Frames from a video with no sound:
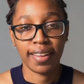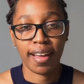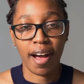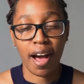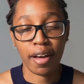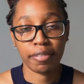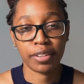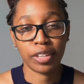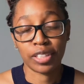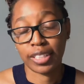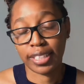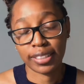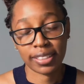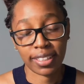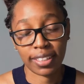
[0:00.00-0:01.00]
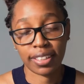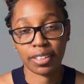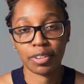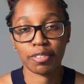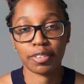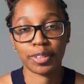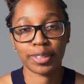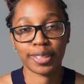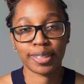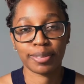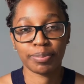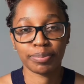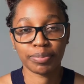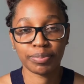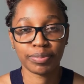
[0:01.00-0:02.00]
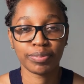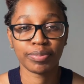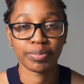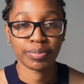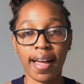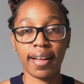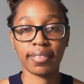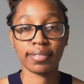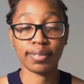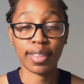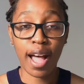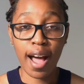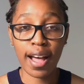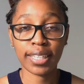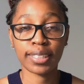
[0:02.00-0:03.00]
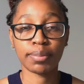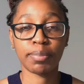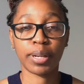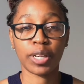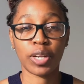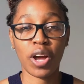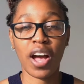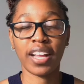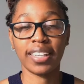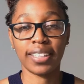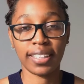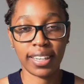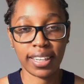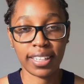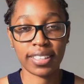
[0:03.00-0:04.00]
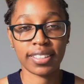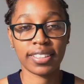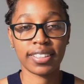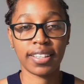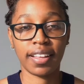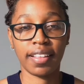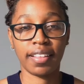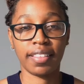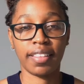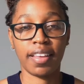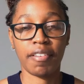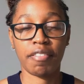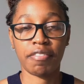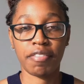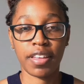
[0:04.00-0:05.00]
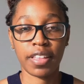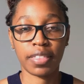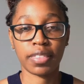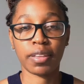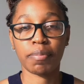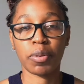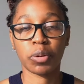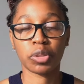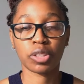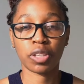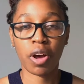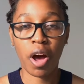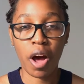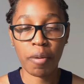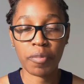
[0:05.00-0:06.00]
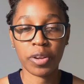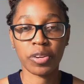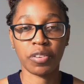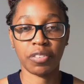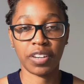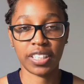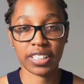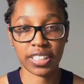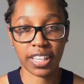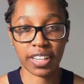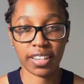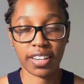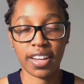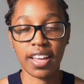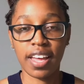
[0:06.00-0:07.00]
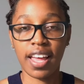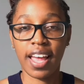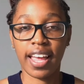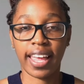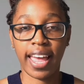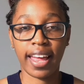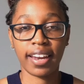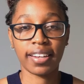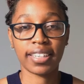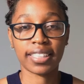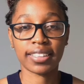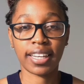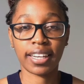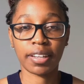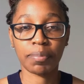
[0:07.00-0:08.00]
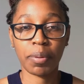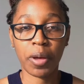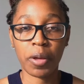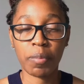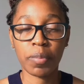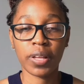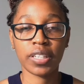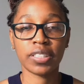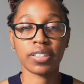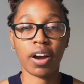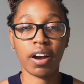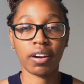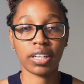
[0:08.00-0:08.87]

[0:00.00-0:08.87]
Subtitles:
after you're done studying, of course. Last but not least, the fifth most common reason Canada study permits are